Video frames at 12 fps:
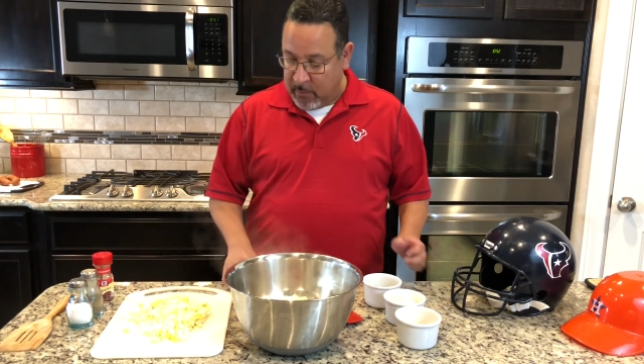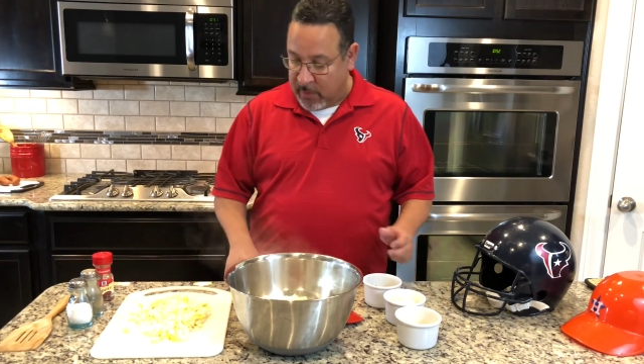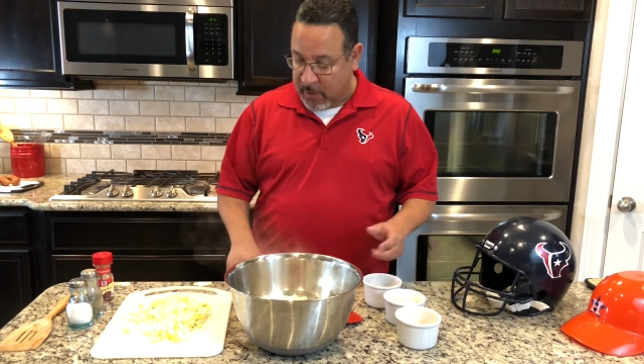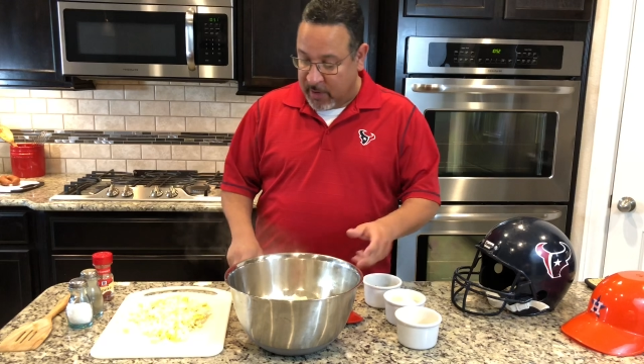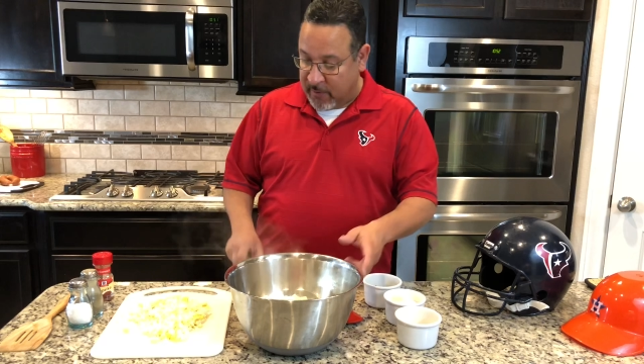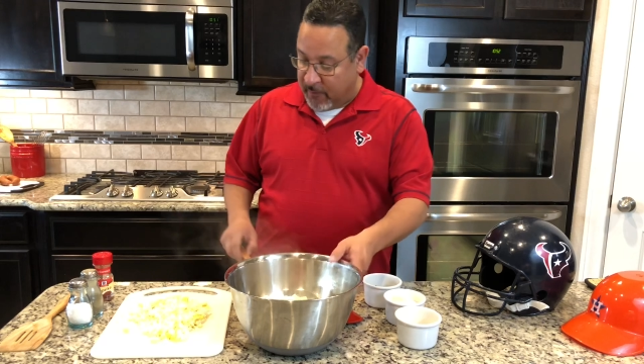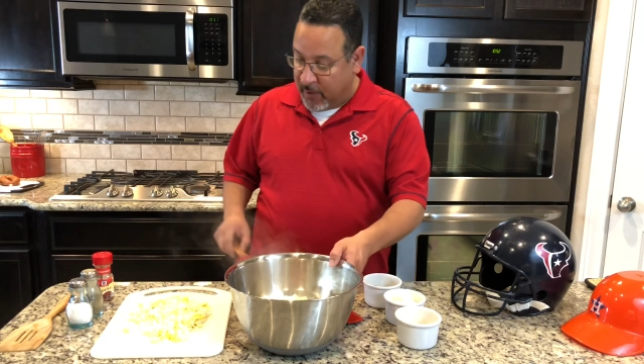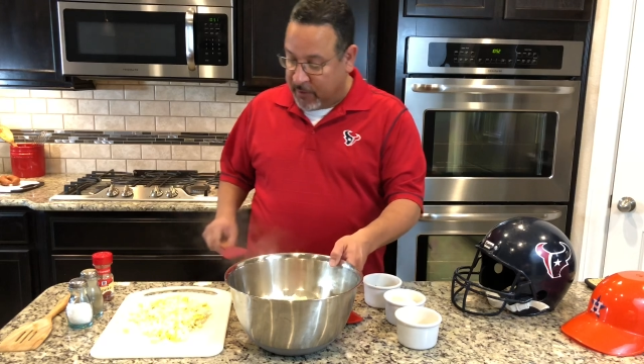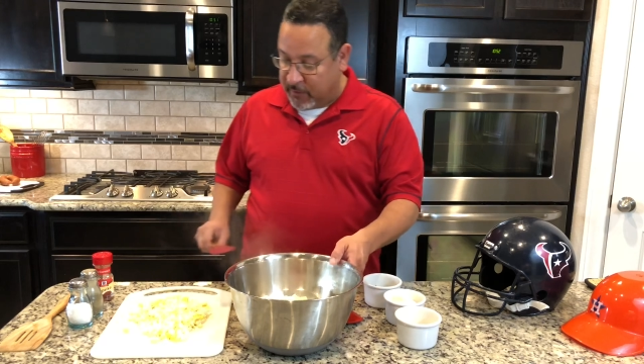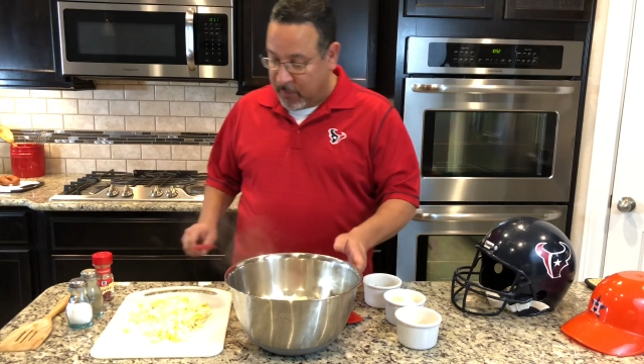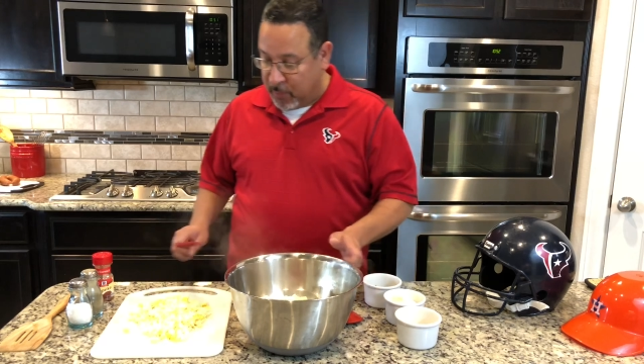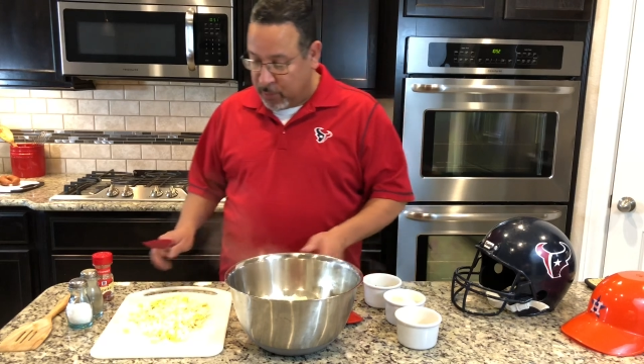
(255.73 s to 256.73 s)
But very
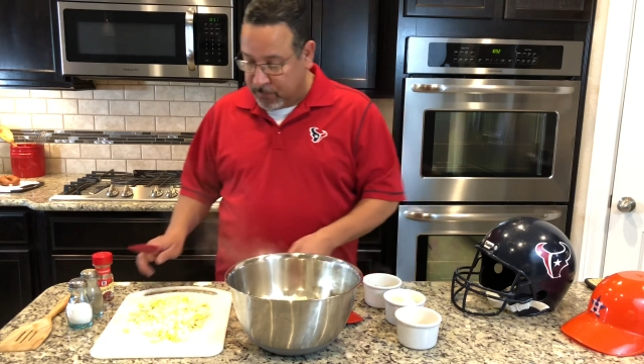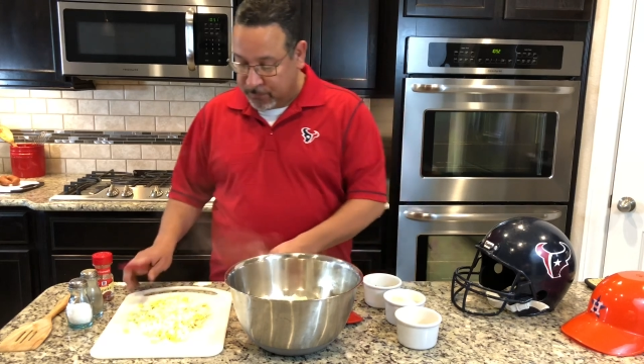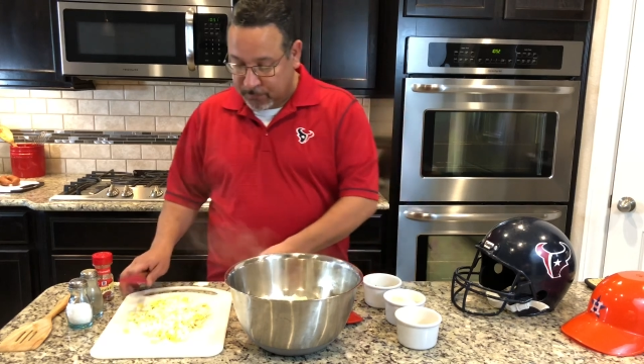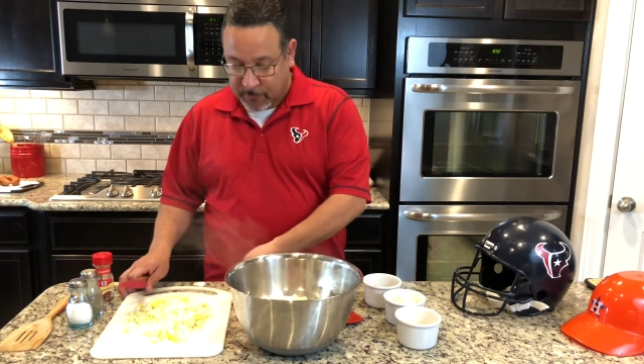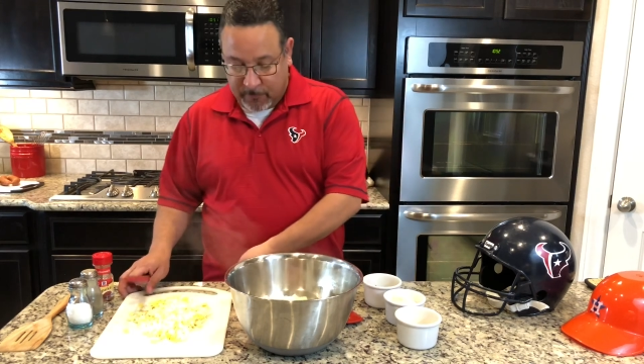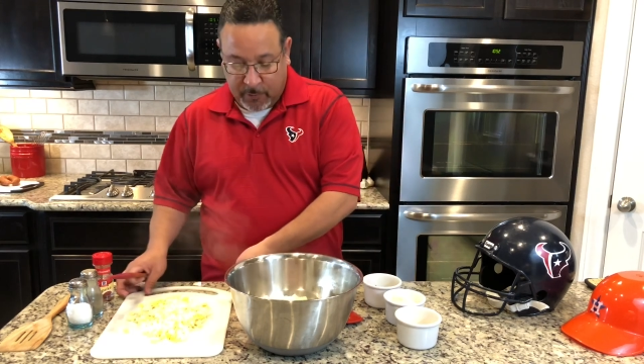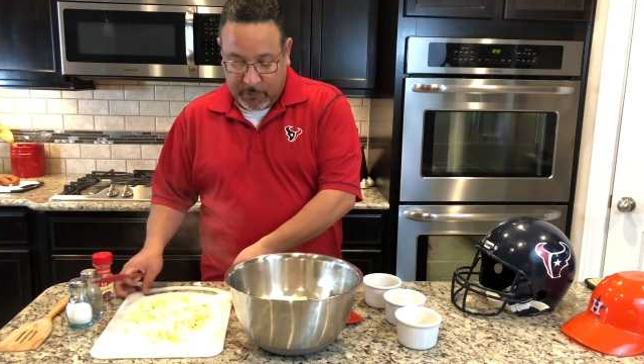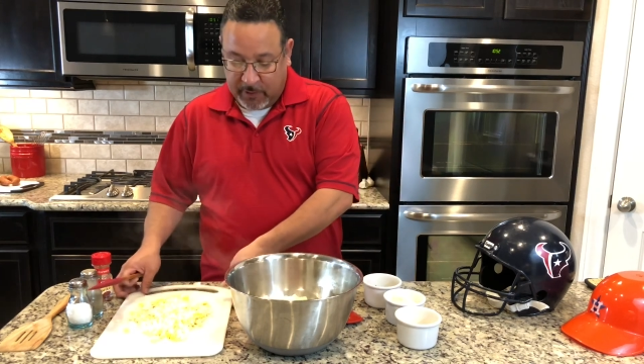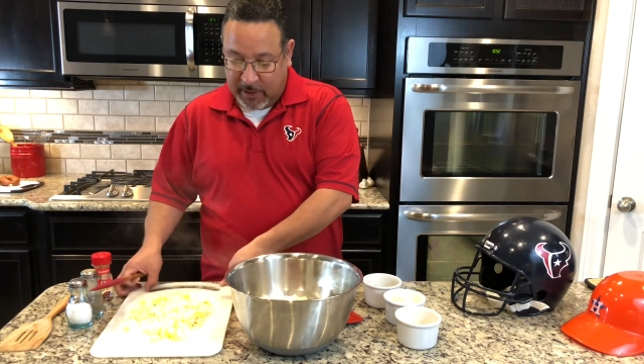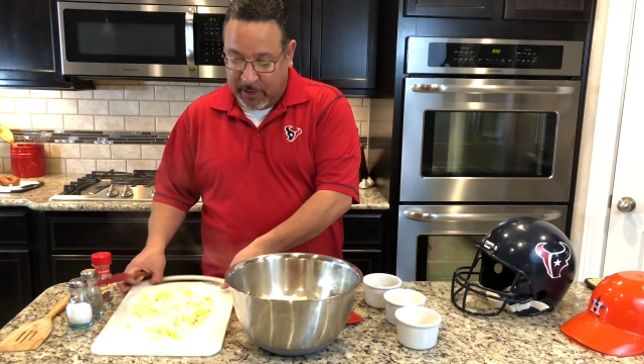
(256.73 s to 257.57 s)
simple. First thing